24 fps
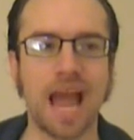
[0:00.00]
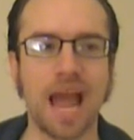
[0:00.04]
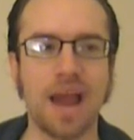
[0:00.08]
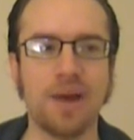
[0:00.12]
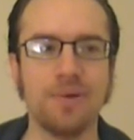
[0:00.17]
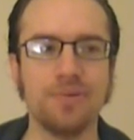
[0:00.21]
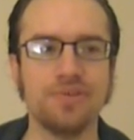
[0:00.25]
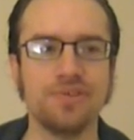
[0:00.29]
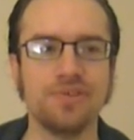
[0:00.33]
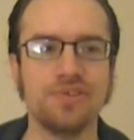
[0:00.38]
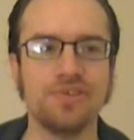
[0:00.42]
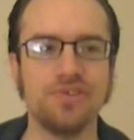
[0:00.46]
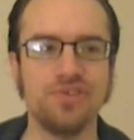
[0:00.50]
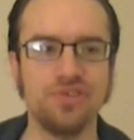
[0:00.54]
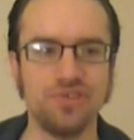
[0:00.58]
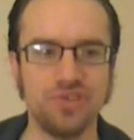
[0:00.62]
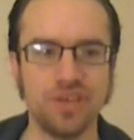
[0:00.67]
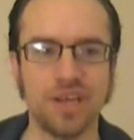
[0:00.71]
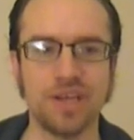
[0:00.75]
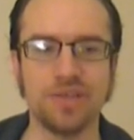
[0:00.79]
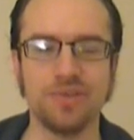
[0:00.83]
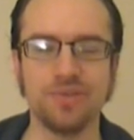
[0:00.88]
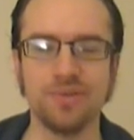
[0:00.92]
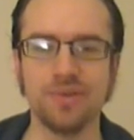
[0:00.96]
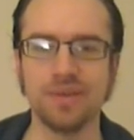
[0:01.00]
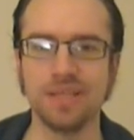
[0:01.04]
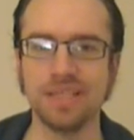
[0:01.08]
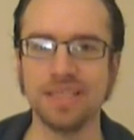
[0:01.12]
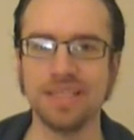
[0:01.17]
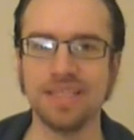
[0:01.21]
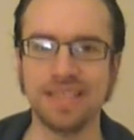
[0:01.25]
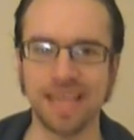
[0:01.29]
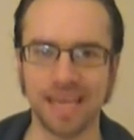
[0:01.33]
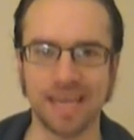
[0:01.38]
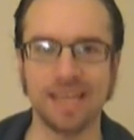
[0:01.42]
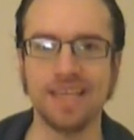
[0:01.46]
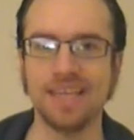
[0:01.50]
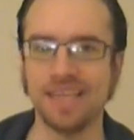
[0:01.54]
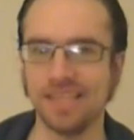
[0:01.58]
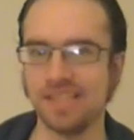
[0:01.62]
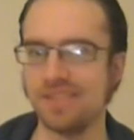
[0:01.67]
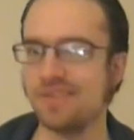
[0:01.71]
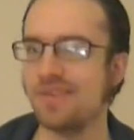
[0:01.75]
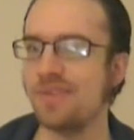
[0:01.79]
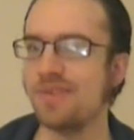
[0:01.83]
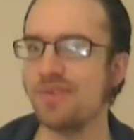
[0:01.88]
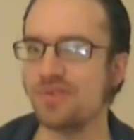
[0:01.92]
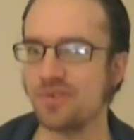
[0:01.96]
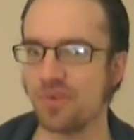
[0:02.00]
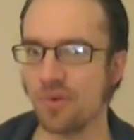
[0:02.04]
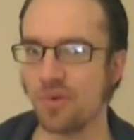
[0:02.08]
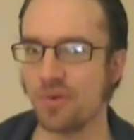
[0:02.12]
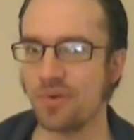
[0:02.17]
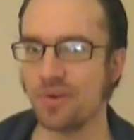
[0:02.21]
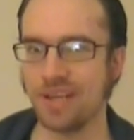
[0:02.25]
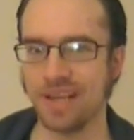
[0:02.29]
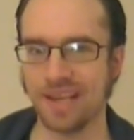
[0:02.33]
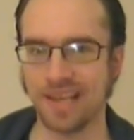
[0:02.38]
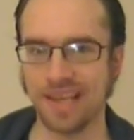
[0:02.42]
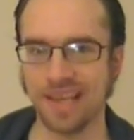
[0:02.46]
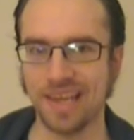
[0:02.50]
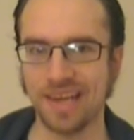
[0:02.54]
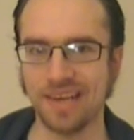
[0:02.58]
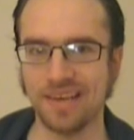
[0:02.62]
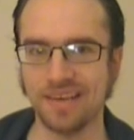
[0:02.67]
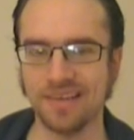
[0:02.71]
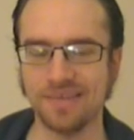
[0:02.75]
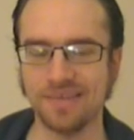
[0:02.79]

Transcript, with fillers: I was genuinely getting into the story again.